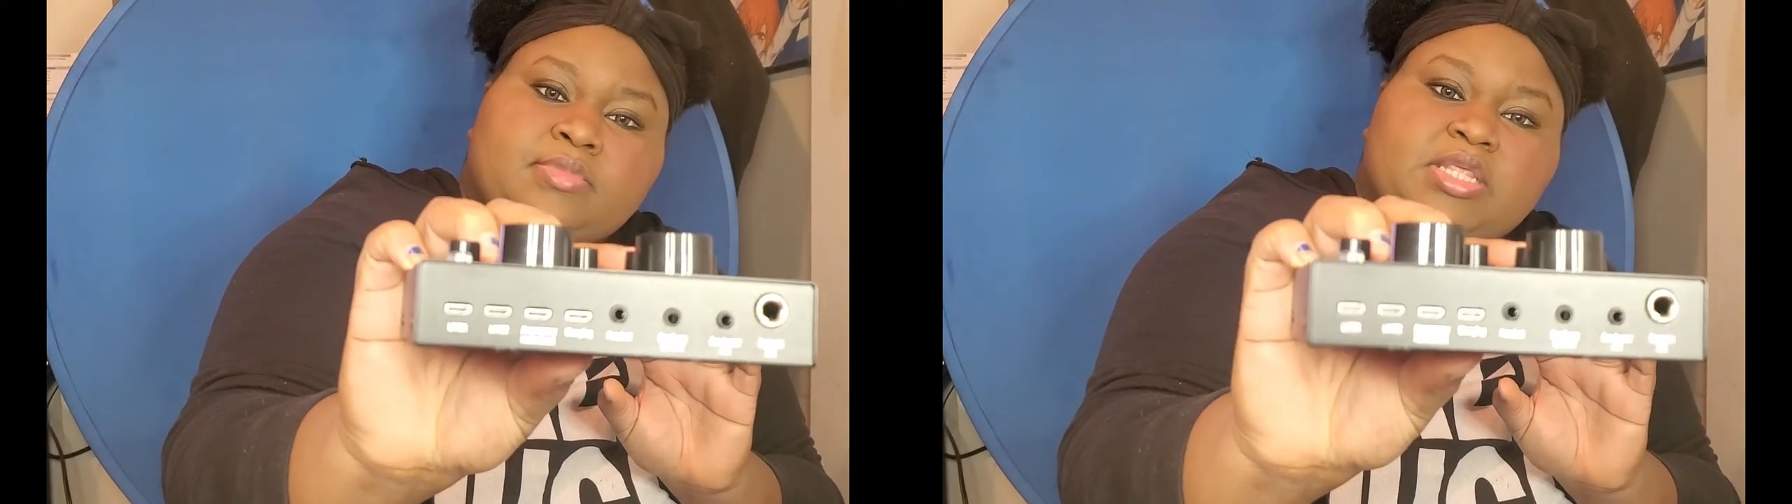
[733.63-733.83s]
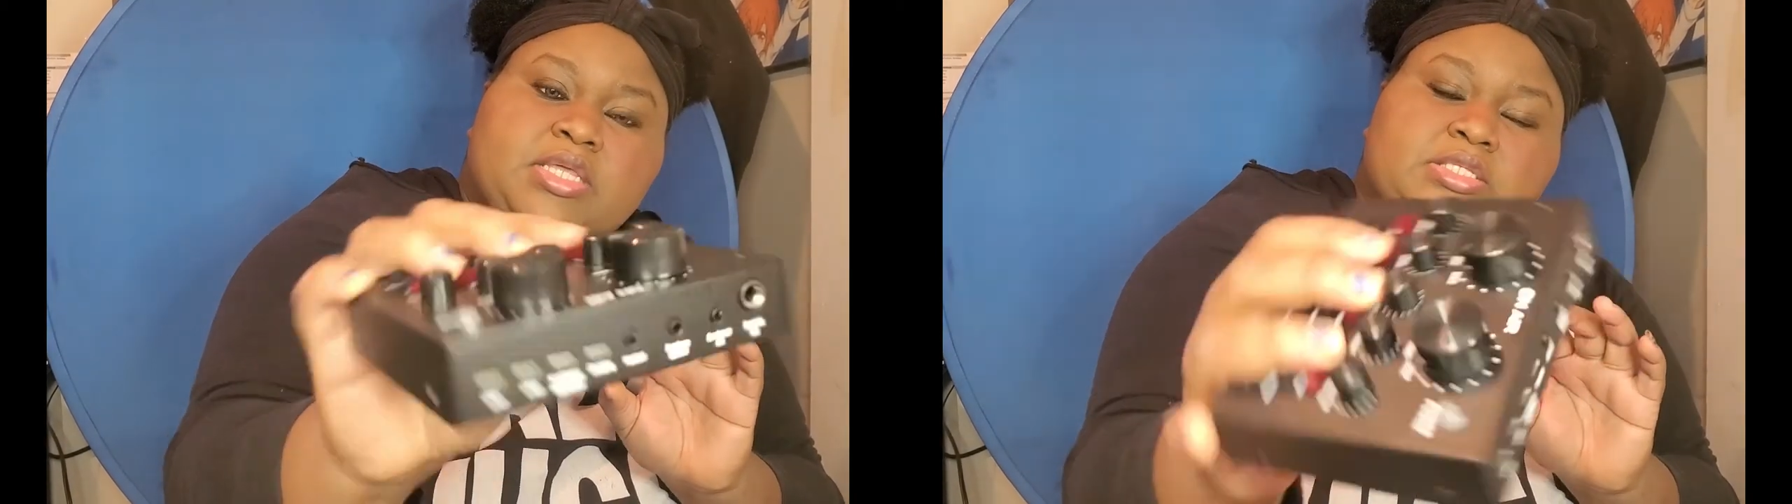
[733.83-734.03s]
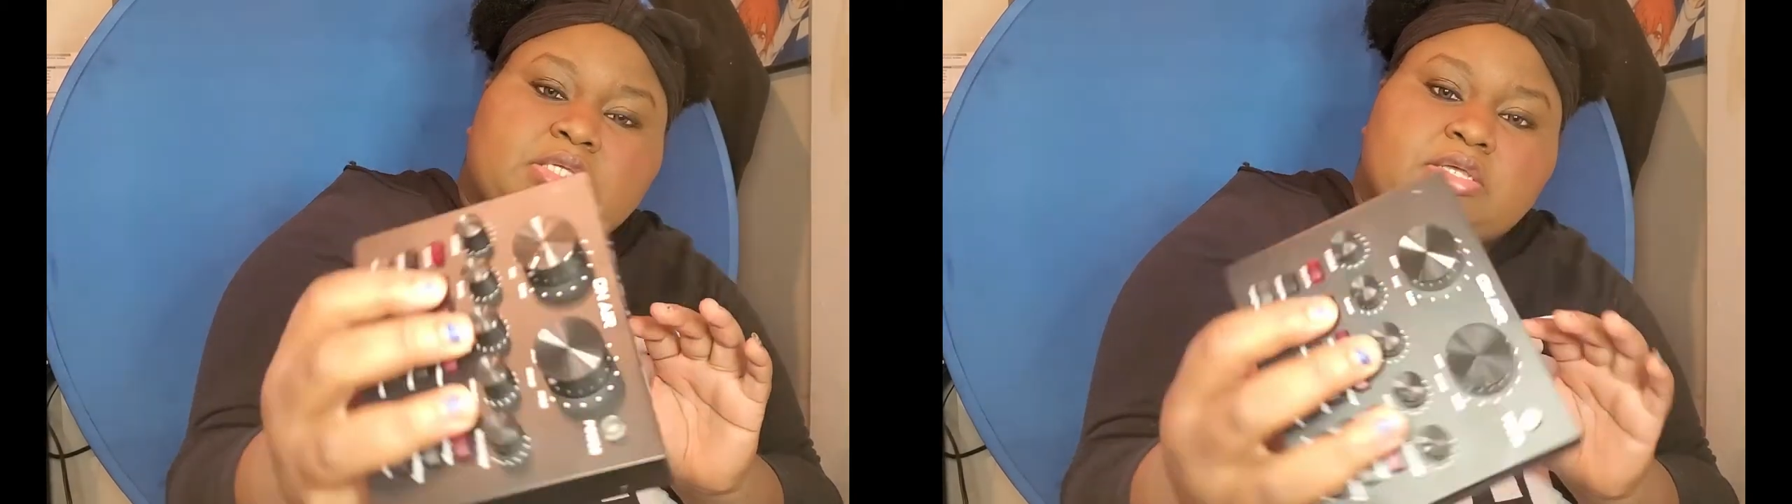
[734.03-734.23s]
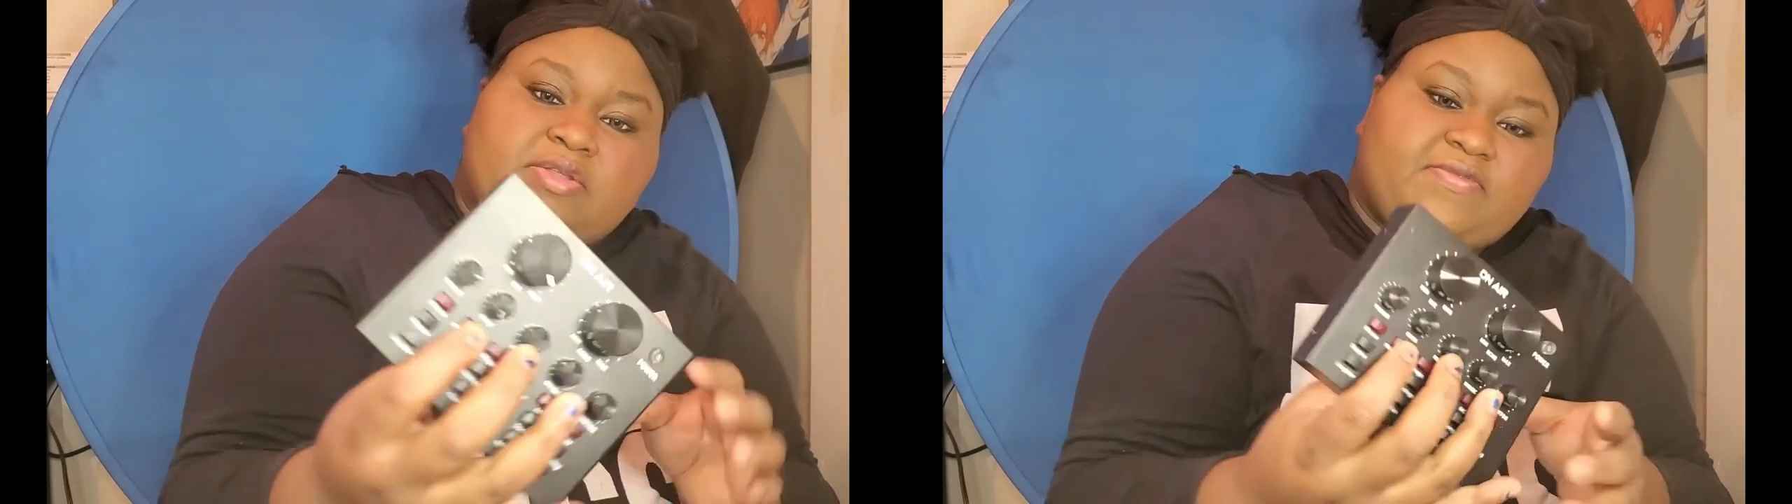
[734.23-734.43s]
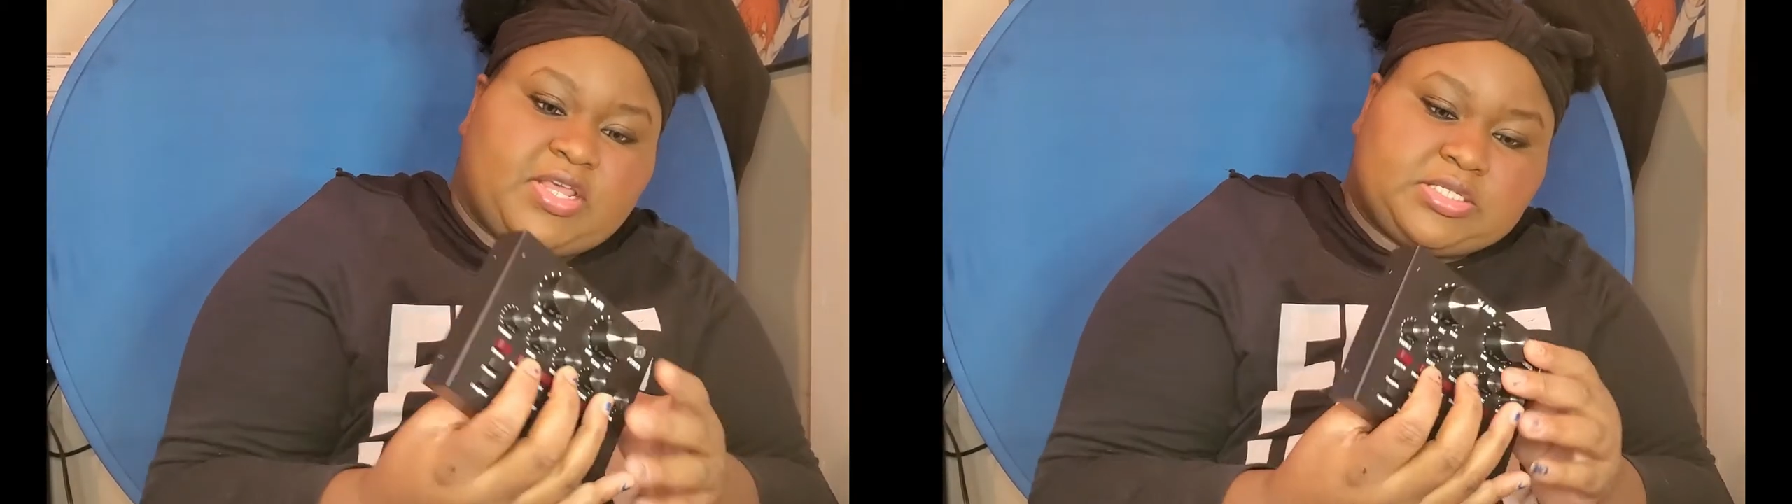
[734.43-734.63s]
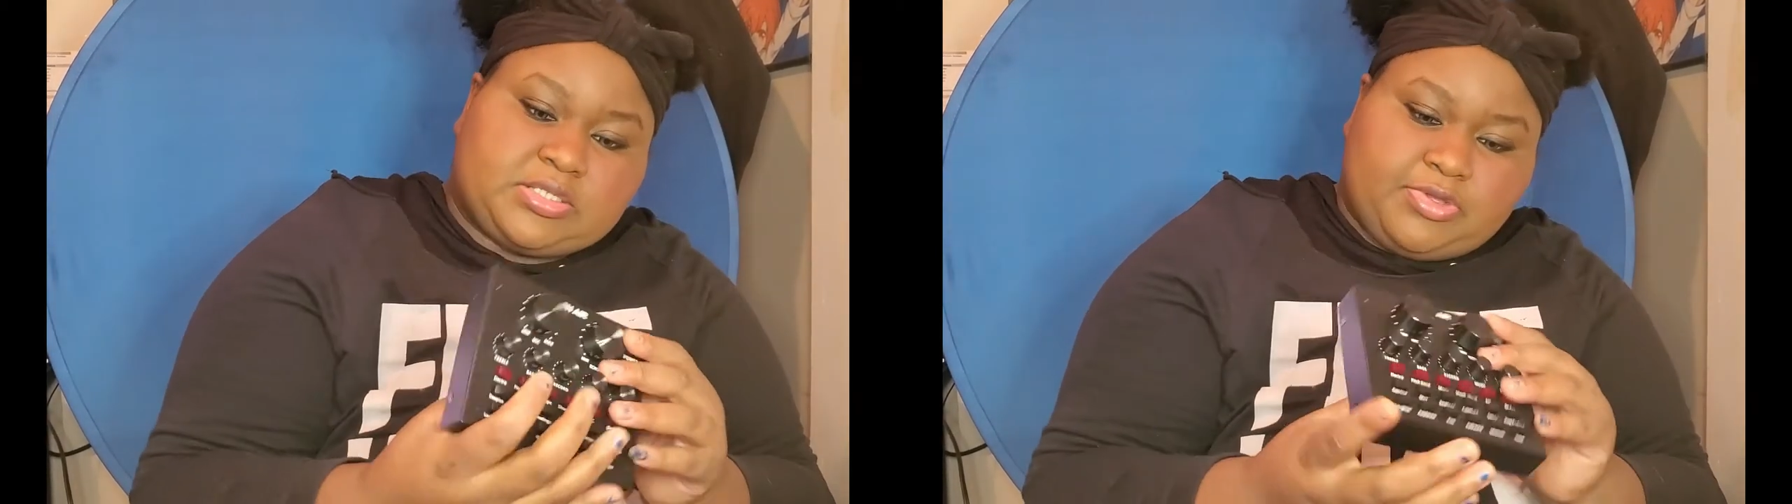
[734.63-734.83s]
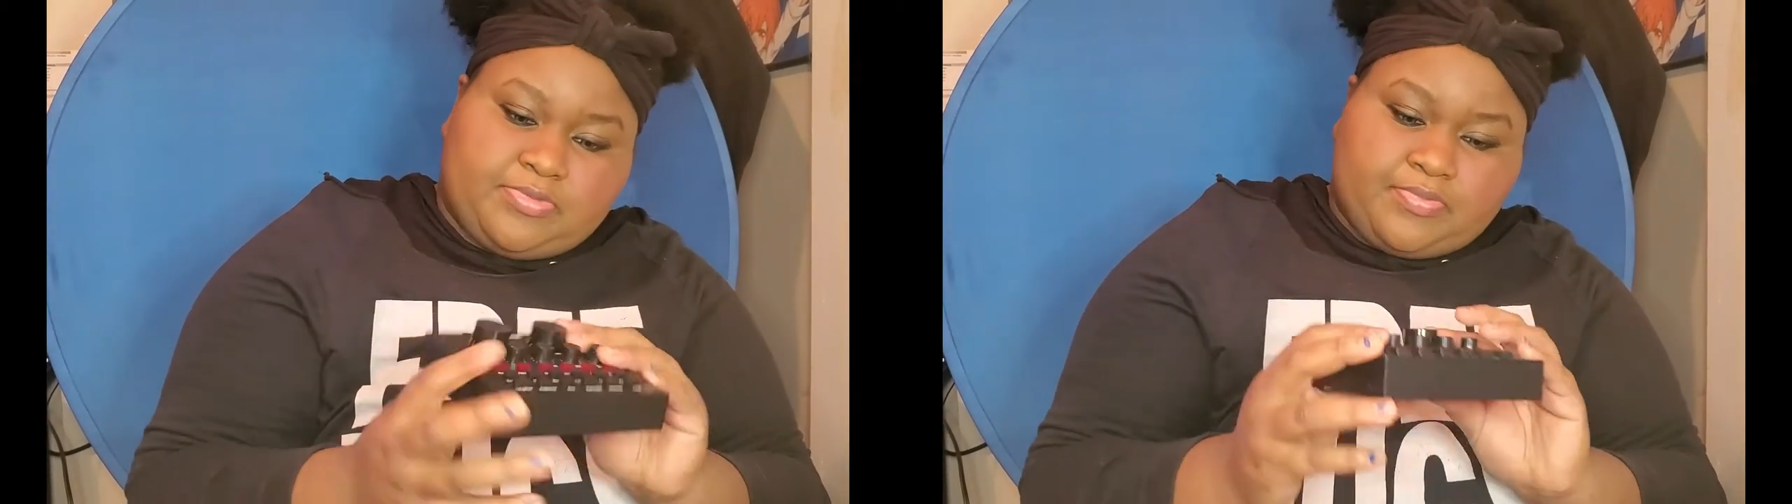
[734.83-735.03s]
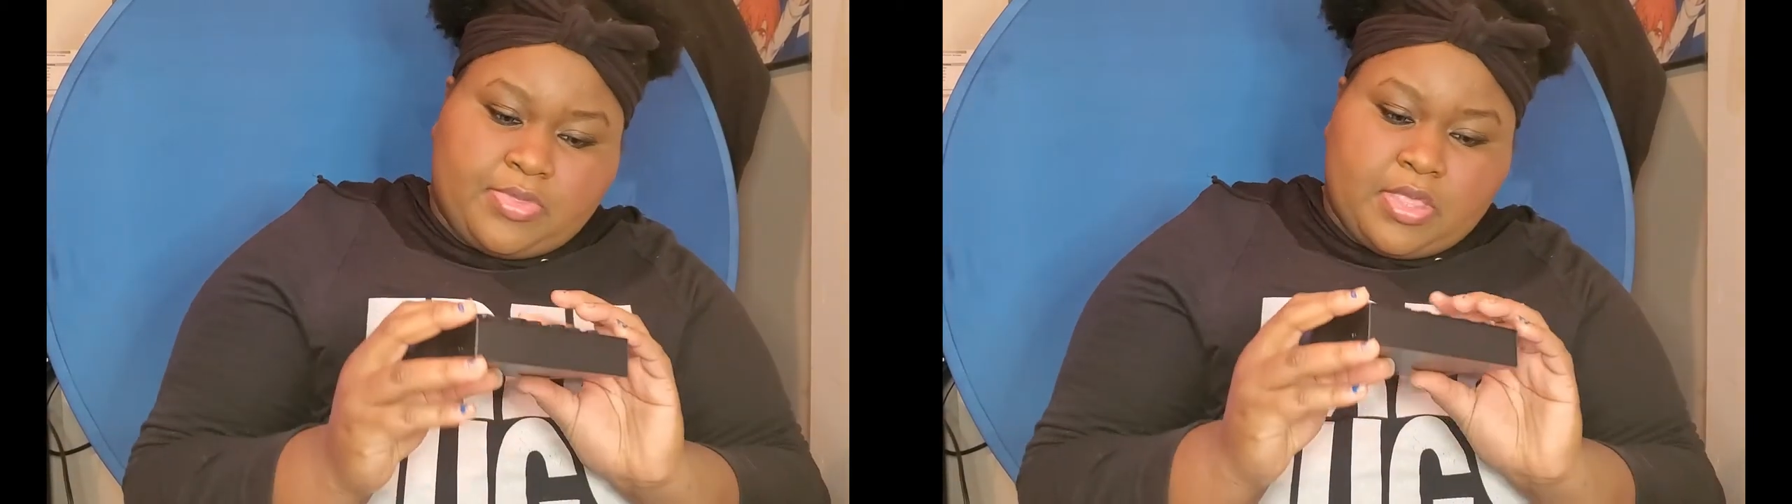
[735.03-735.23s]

think it's a good investment.